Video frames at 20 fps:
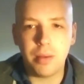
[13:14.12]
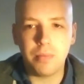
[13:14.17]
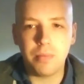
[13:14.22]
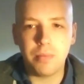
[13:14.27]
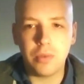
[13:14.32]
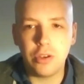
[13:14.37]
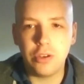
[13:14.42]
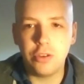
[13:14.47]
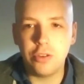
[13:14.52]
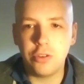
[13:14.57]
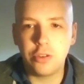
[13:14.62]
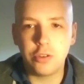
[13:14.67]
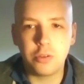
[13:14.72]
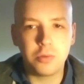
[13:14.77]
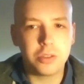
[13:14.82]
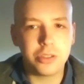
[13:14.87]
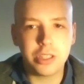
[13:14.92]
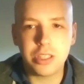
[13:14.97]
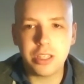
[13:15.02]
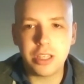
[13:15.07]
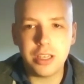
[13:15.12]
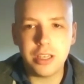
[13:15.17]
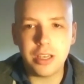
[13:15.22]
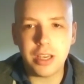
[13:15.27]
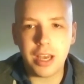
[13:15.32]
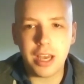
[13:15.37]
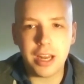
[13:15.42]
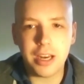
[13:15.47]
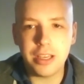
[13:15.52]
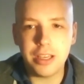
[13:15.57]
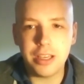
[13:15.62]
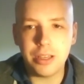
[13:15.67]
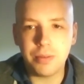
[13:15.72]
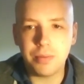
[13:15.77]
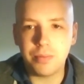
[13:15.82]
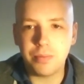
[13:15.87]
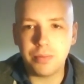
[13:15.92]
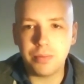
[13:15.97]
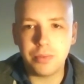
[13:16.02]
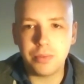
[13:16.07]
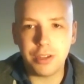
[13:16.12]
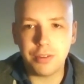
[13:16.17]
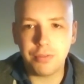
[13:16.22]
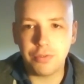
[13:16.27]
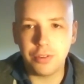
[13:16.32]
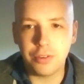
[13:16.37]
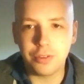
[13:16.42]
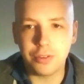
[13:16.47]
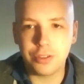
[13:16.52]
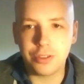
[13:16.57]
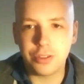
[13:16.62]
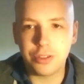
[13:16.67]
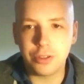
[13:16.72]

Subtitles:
You don't see any difference.